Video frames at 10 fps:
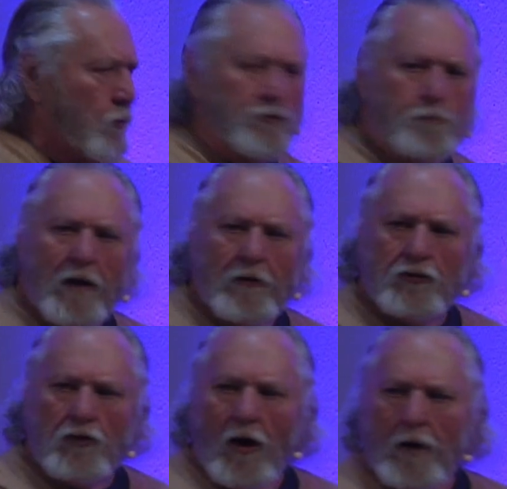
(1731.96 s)
was marriage
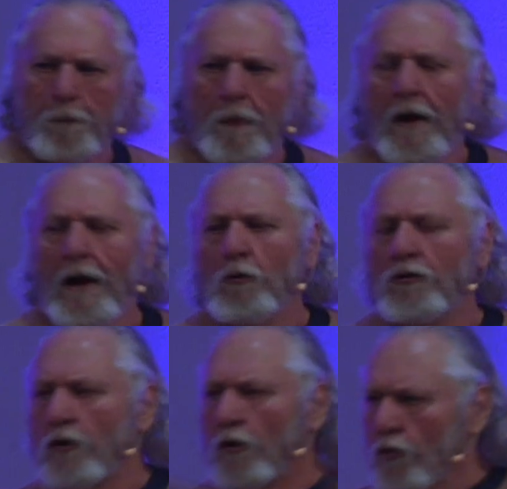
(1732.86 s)
talk was
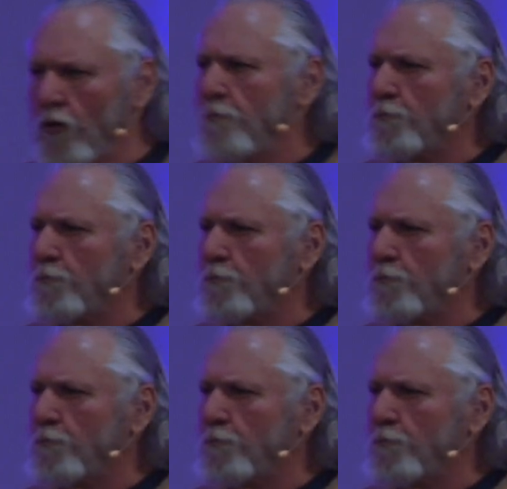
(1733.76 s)
the groom